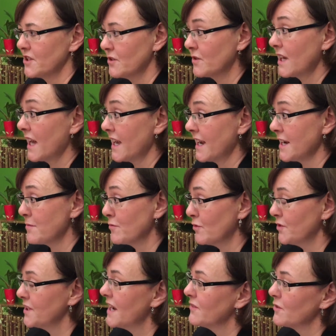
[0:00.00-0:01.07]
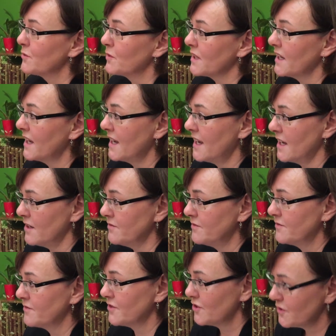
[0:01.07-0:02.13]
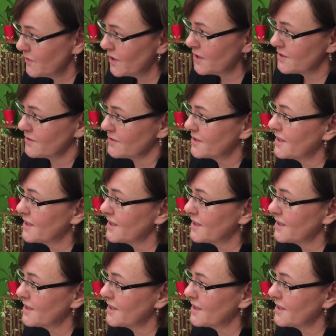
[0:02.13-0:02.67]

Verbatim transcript: the UK anymore now that we have universal